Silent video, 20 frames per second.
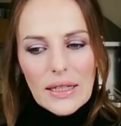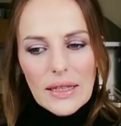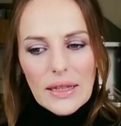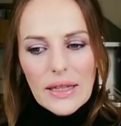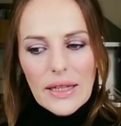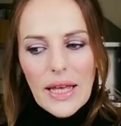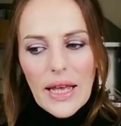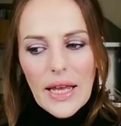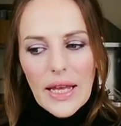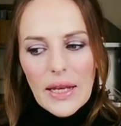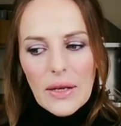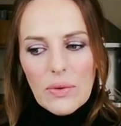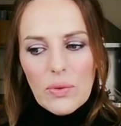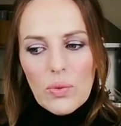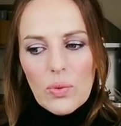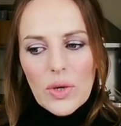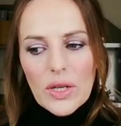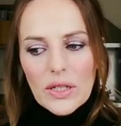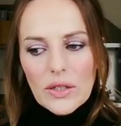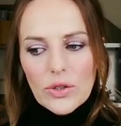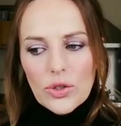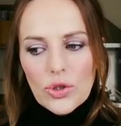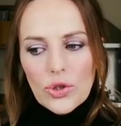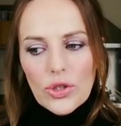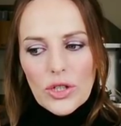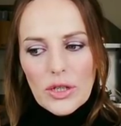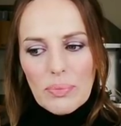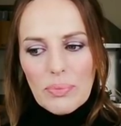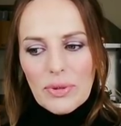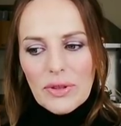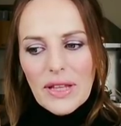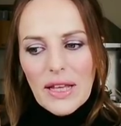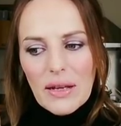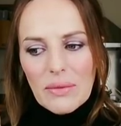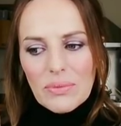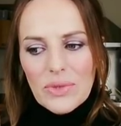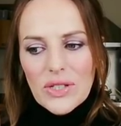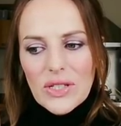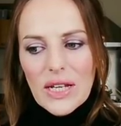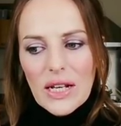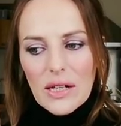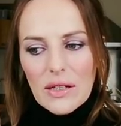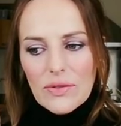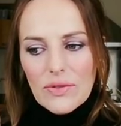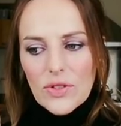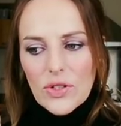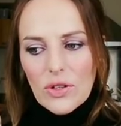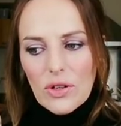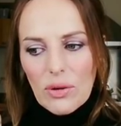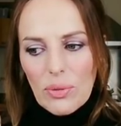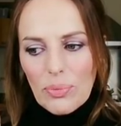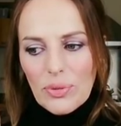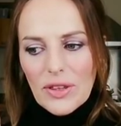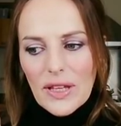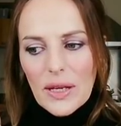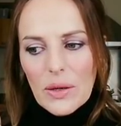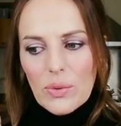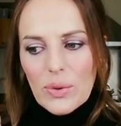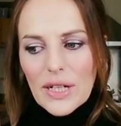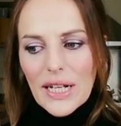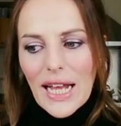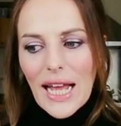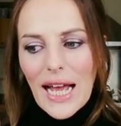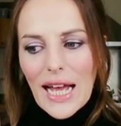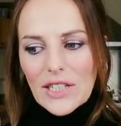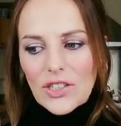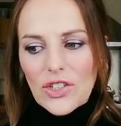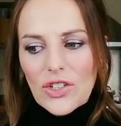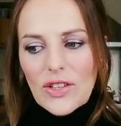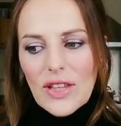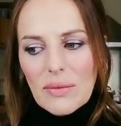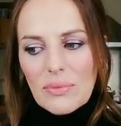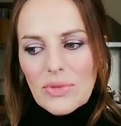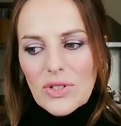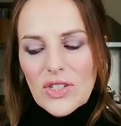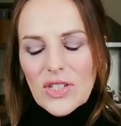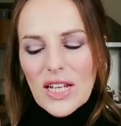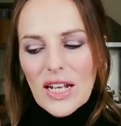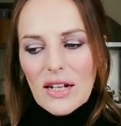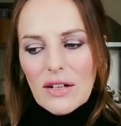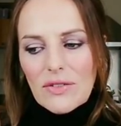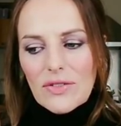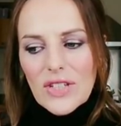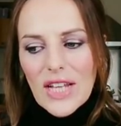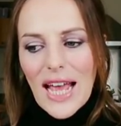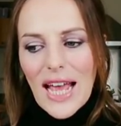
They will trip themselves up. They will catch themselves